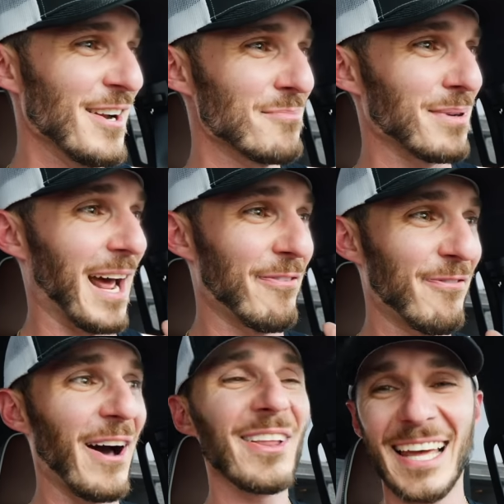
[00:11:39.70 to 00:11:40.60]
but I
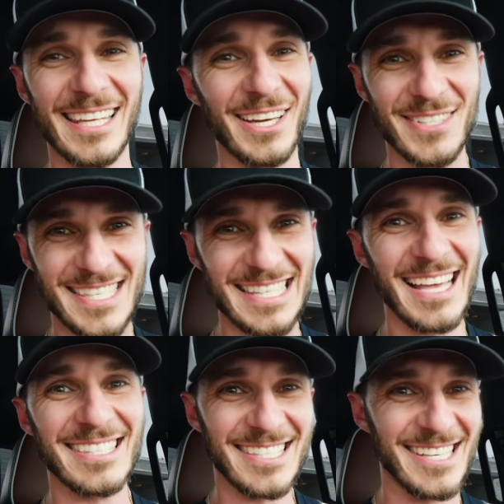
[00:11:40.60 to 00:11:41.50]
felt like it was
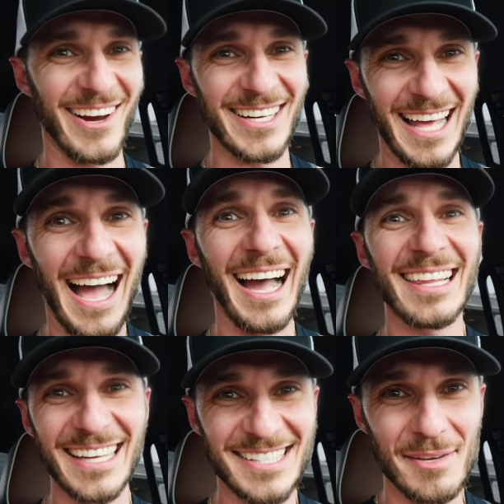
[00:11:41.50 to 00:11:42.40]
necessary to
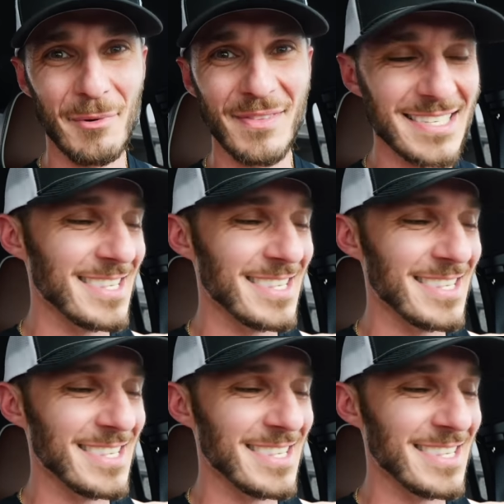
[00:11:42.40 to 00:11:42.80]
highlight some of these